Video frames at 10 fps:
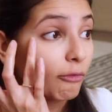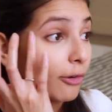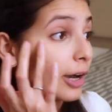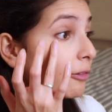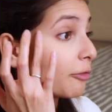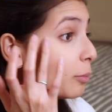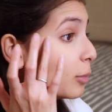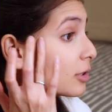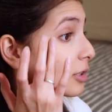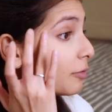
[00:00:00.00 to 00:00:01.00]
work for
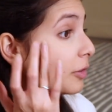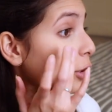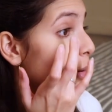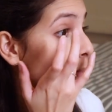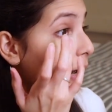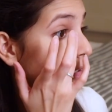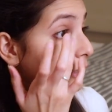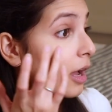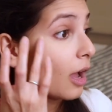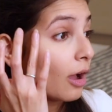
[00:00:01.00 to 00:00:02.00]
most of you,
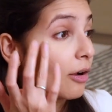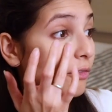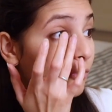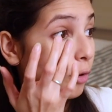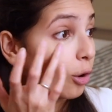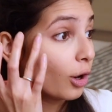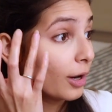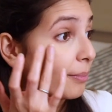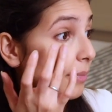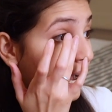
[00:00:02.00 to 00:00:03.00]
but
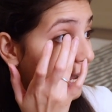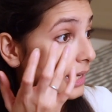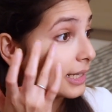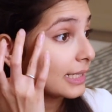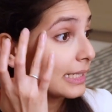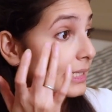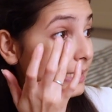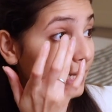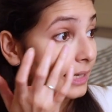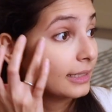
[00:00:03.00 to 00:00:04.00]
for my
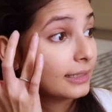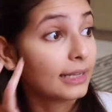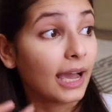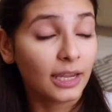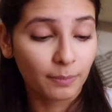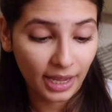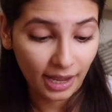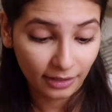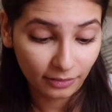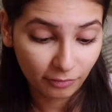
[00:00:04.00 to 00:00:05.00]
skin type
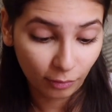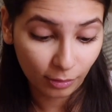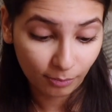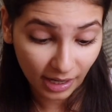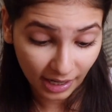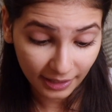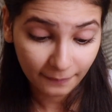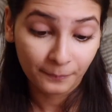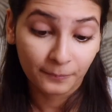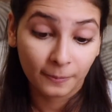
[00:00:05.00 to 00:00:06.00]
and for my